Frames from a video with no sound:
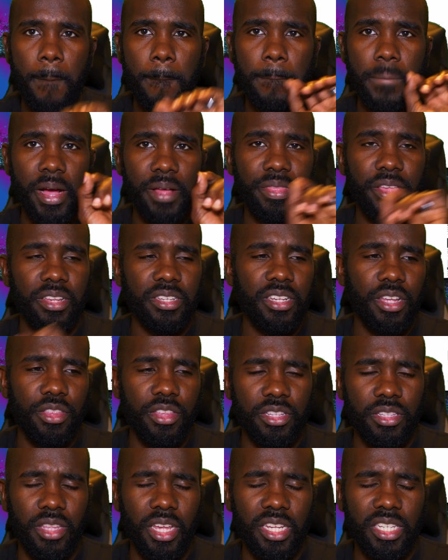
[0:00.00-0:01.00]
But they said
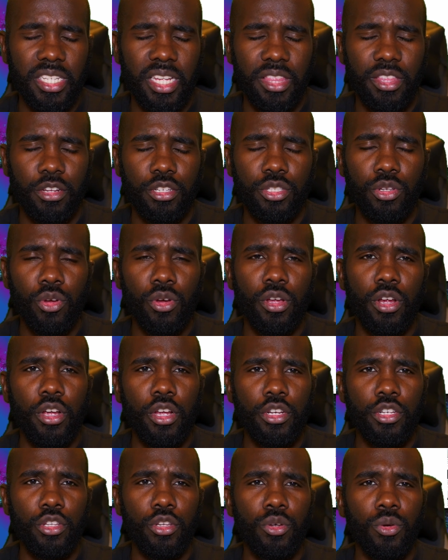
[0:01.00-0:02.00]
they're still going to
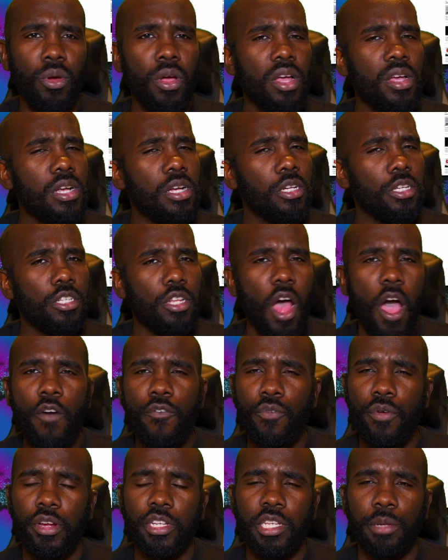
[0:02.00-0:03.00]
do
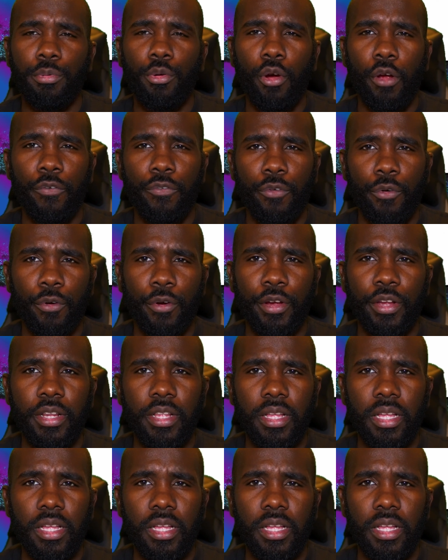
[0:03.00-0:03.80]
software support for it,